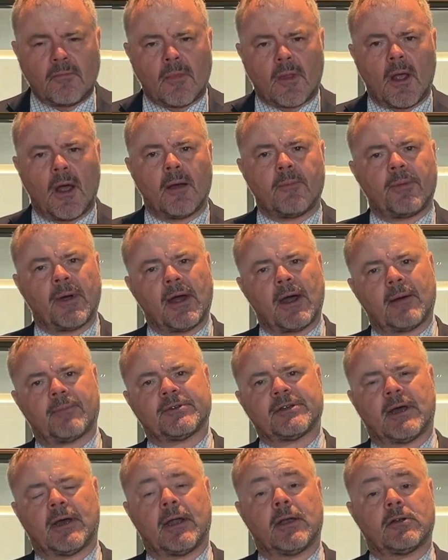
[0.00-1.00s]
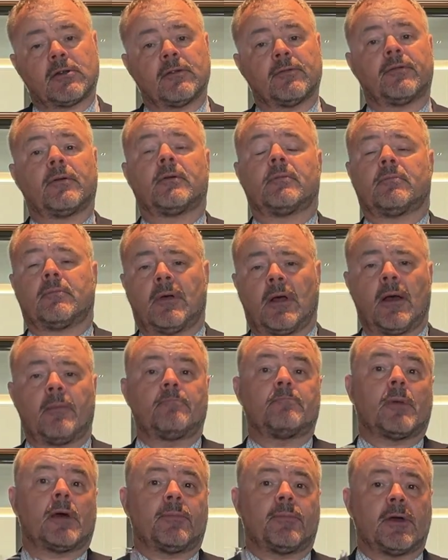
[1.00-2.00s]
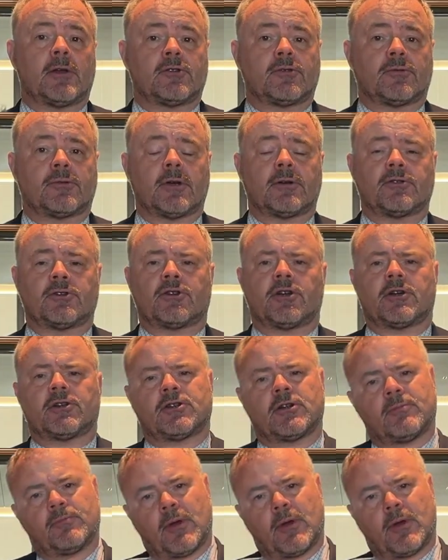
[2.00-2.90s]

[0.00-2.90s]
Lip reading: And perhaps a hint of, maybe it's auto-suggestion,